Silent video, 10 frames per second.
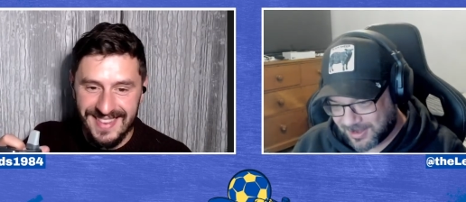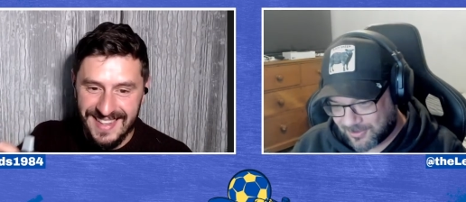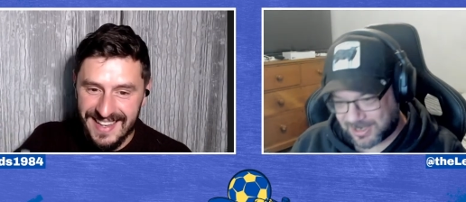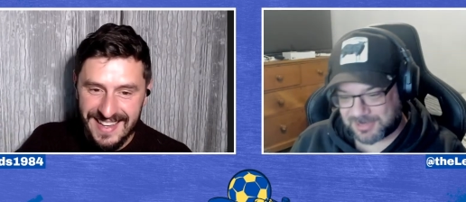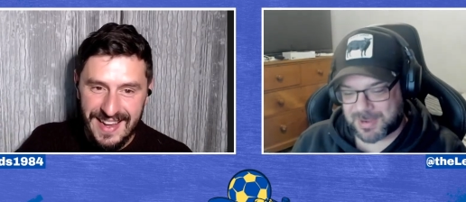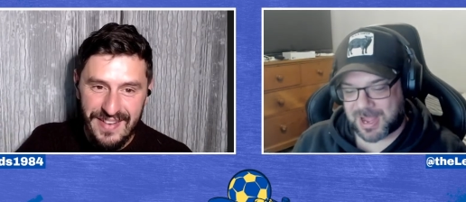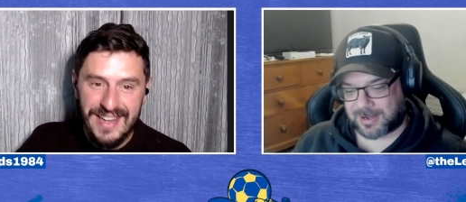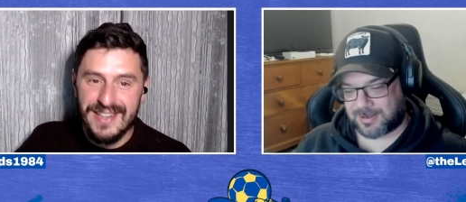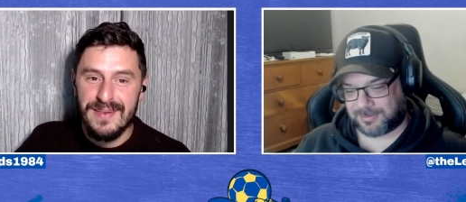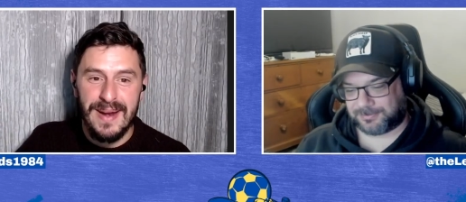Speaker 1: But he's back. If he
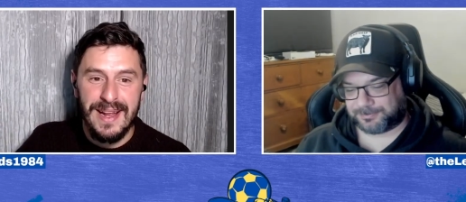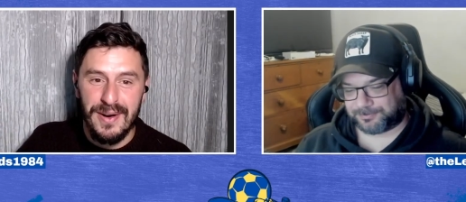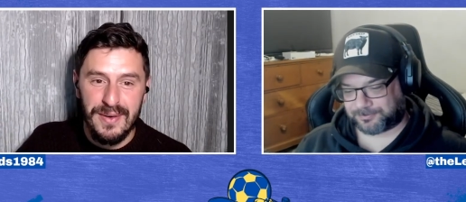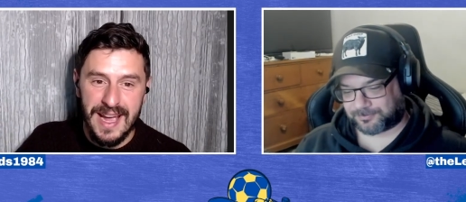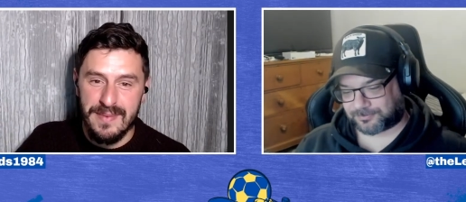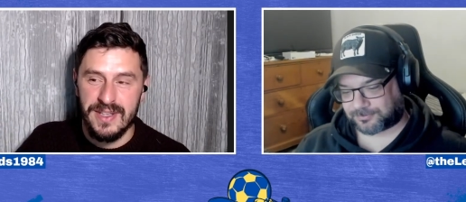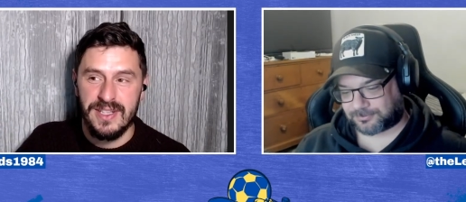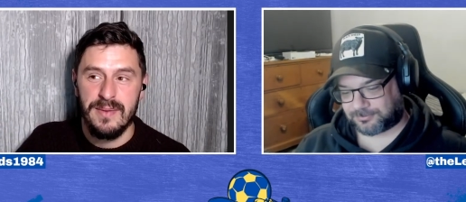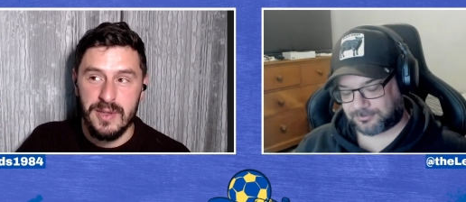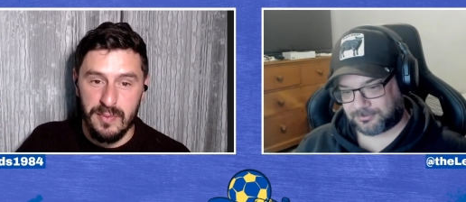doesn't play the whole game in the
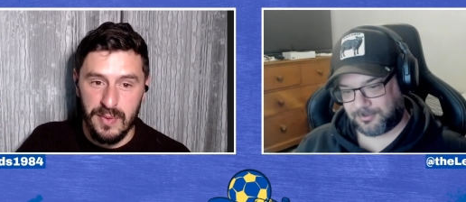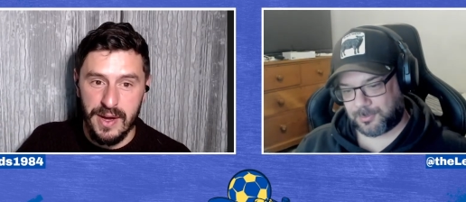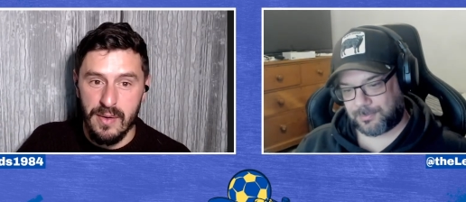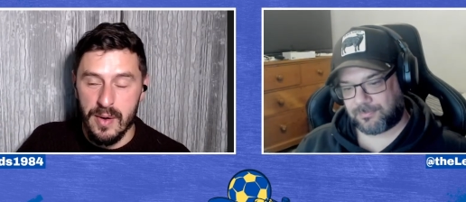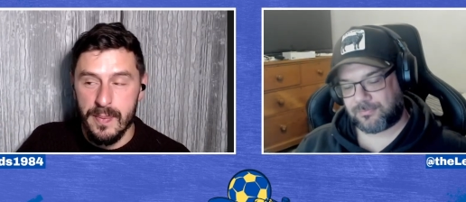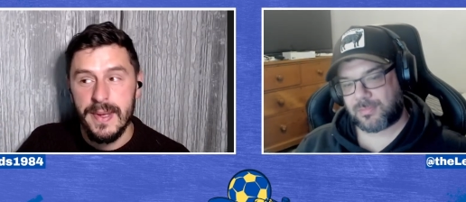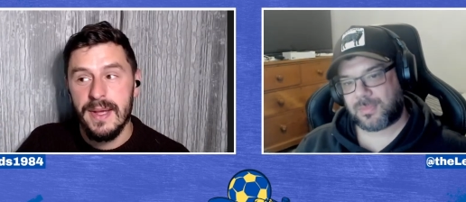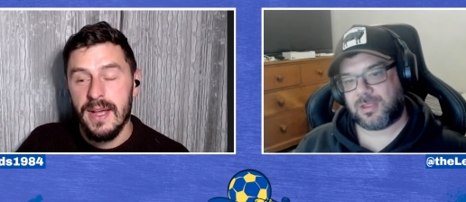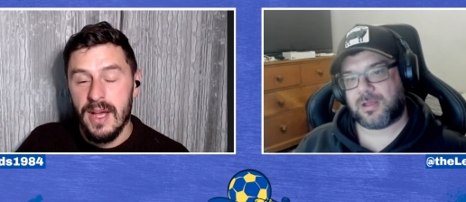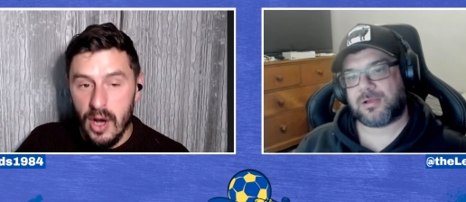championship and we go up,
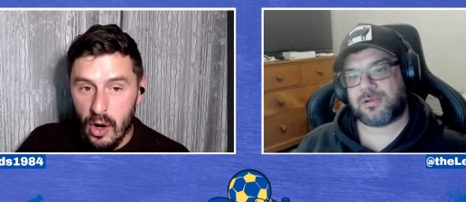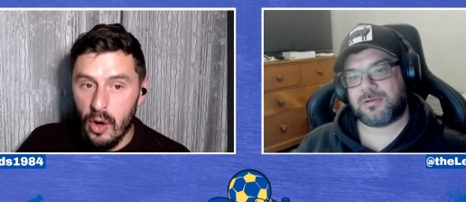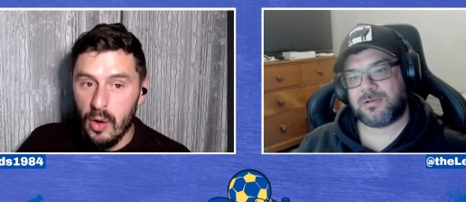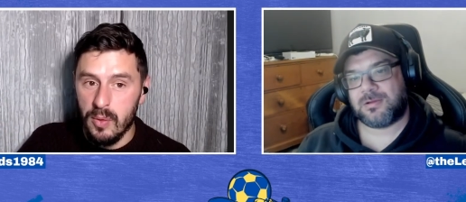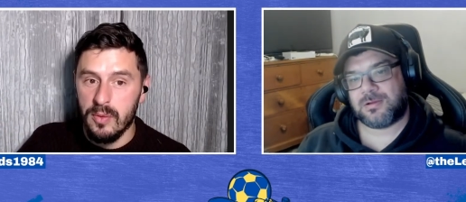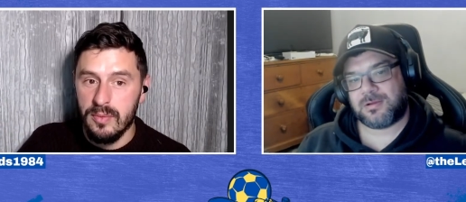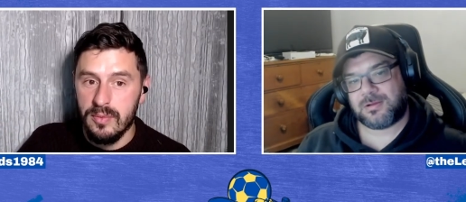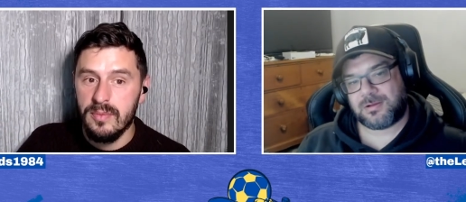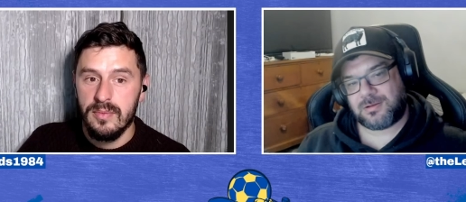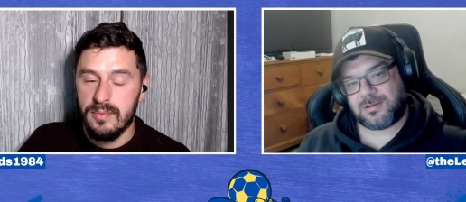yeah, I will.
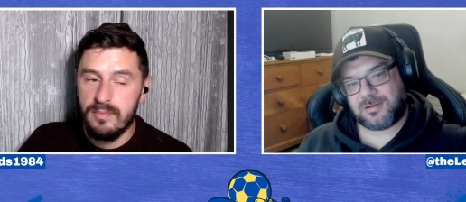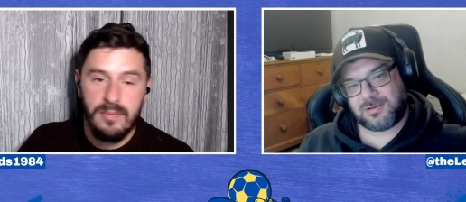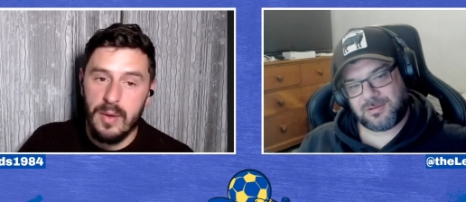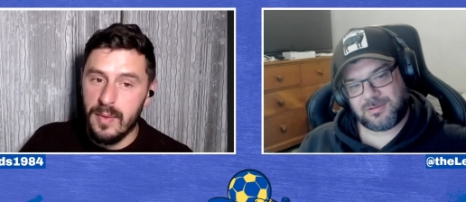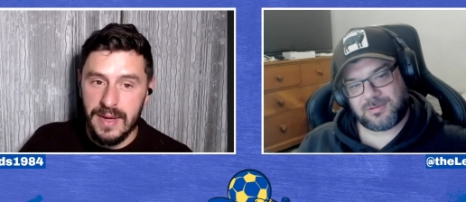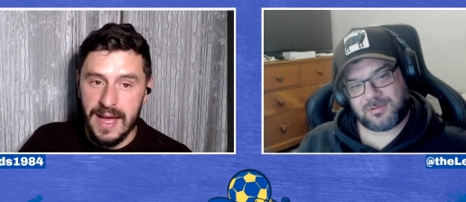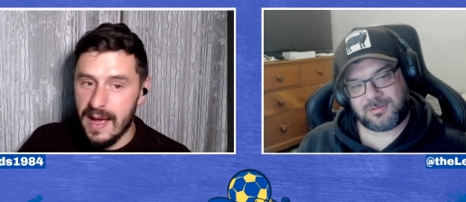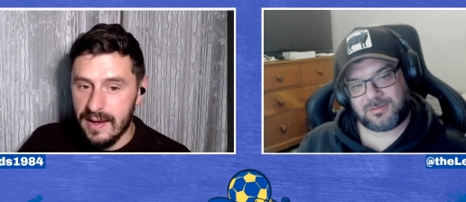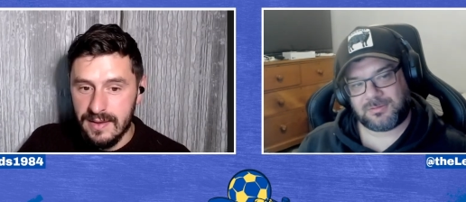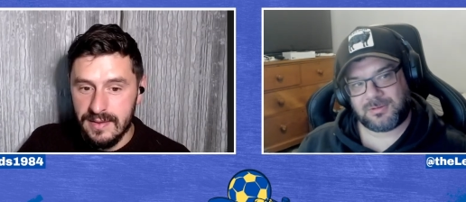I won't
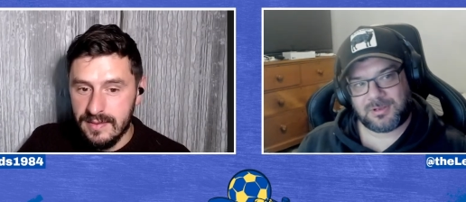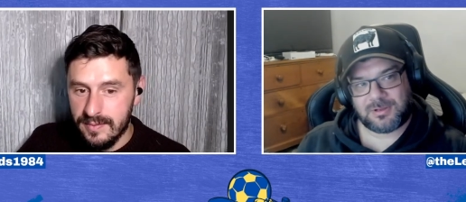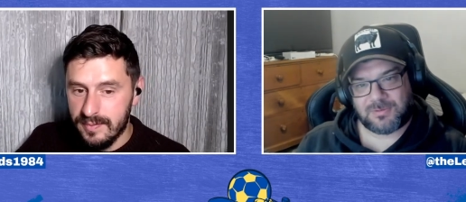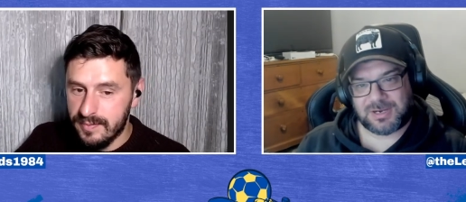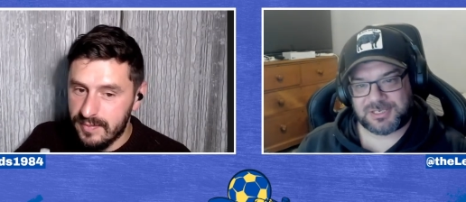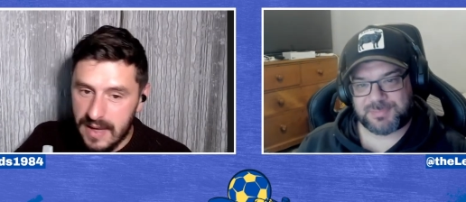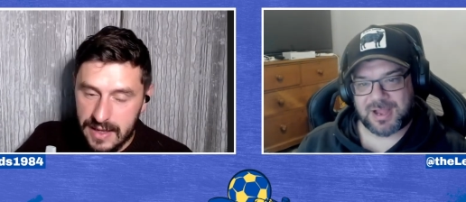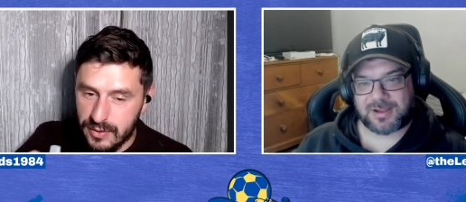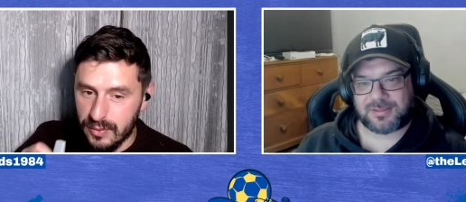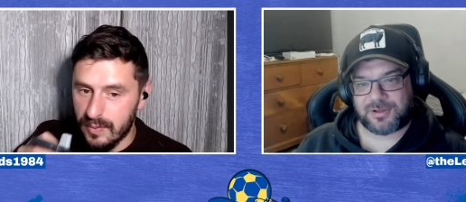care. Well, he's
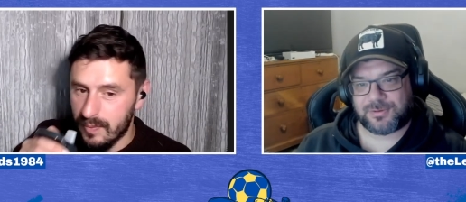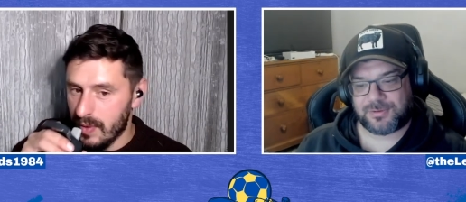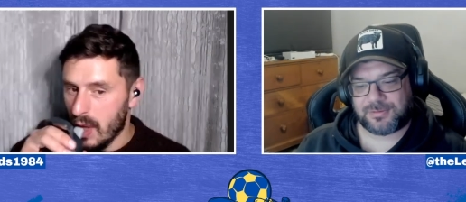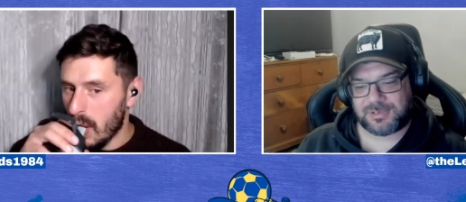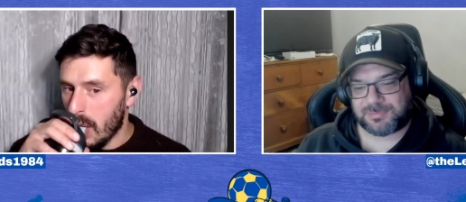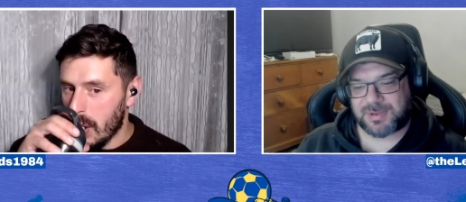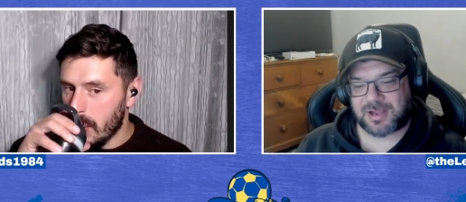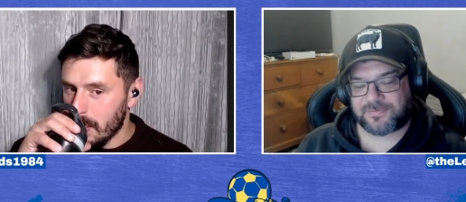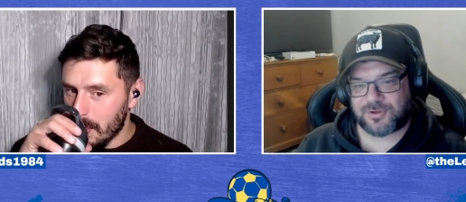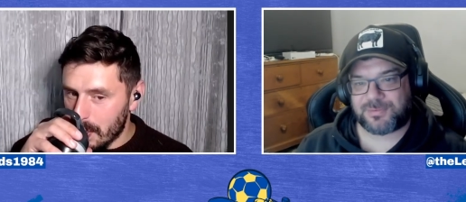back
Speaker 2: though. He's
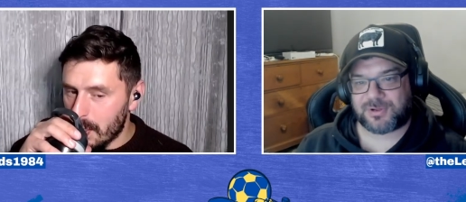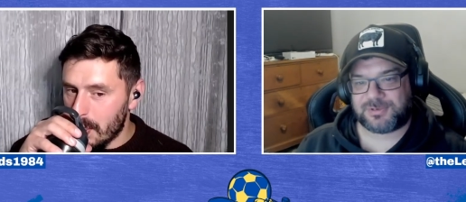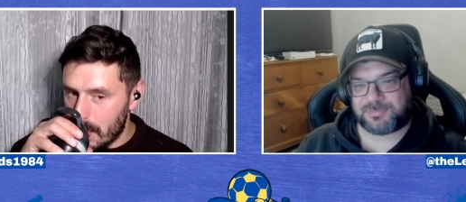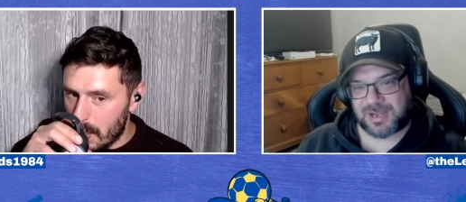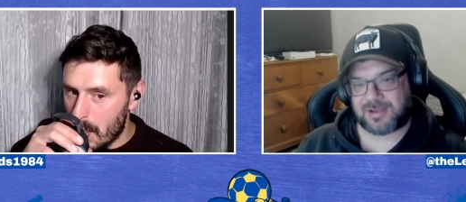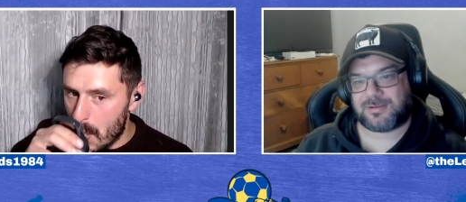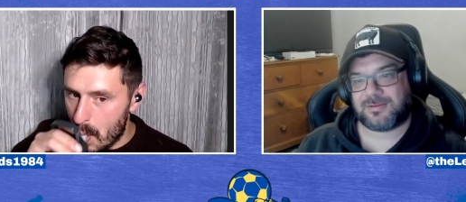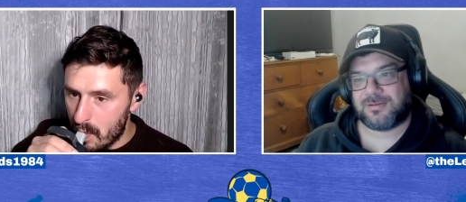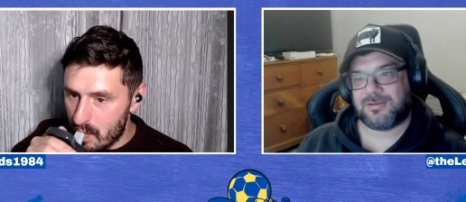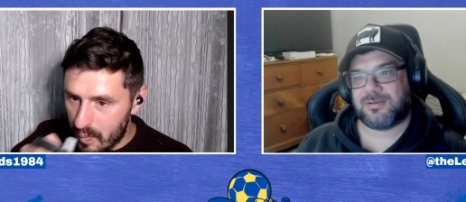back. Firpo is back,
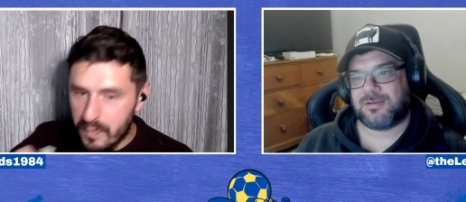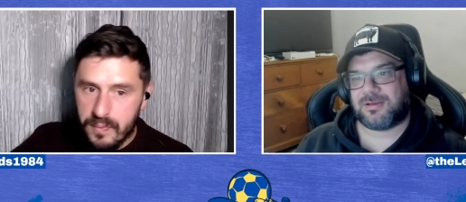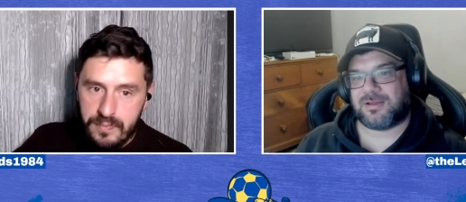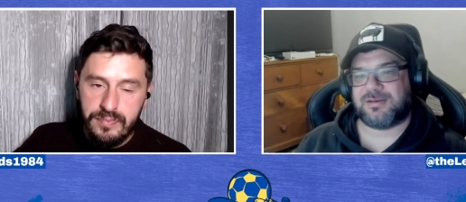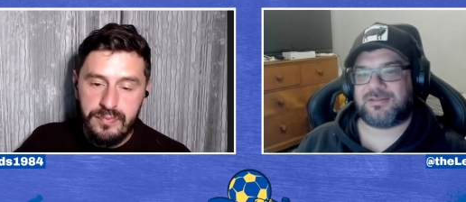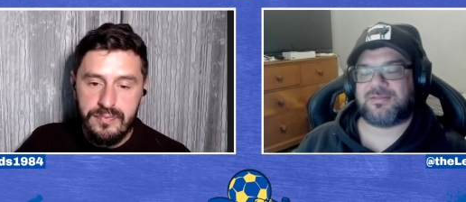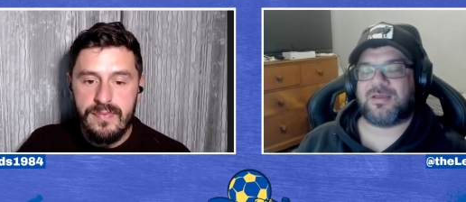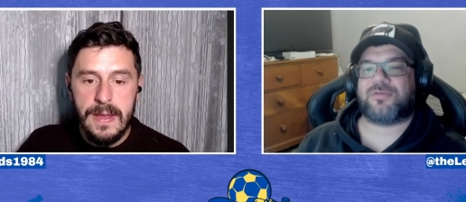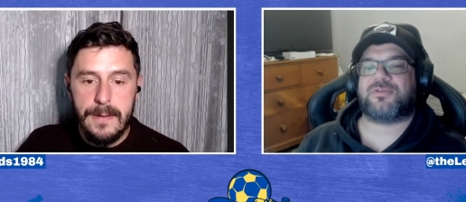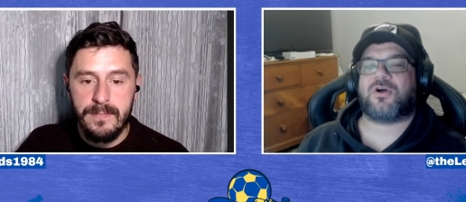and the